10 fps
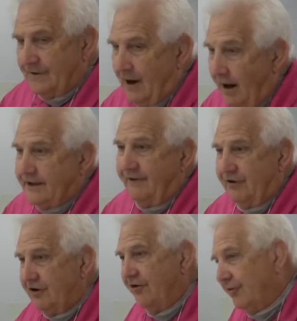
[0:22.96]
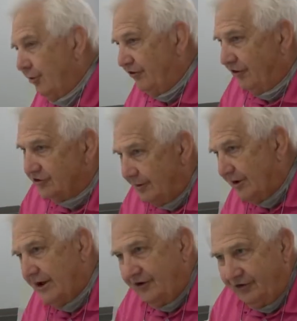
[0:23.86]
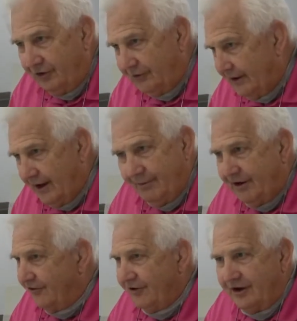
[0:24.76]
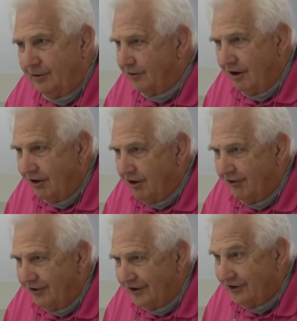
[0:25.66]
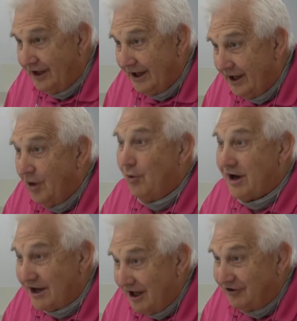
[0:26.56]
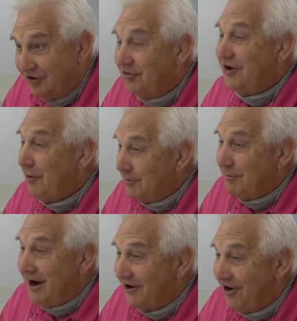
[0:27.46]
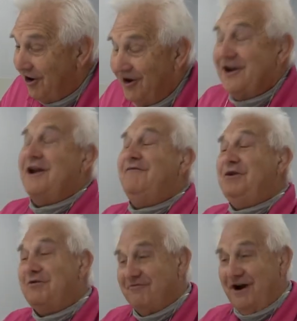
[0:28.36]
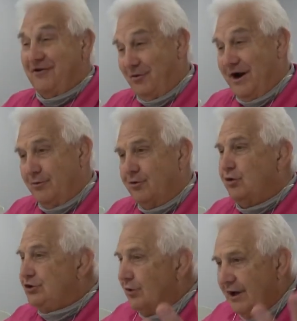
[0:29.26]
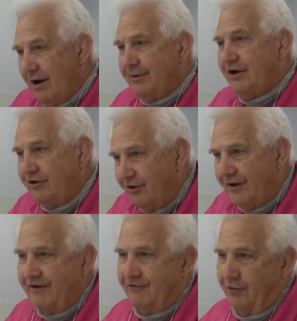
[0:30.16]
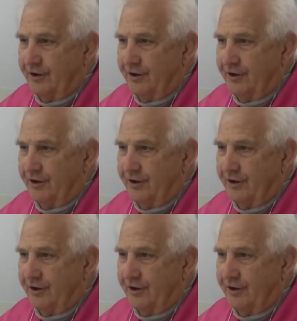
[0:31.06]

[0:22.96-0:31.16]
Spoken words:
All right, if you've done some research, I'm going to guess you don't need anybody to sell you a doggone thing today. What I'd like to do is help you buy a car, if you can find the right one. Would you allow me to do that for you?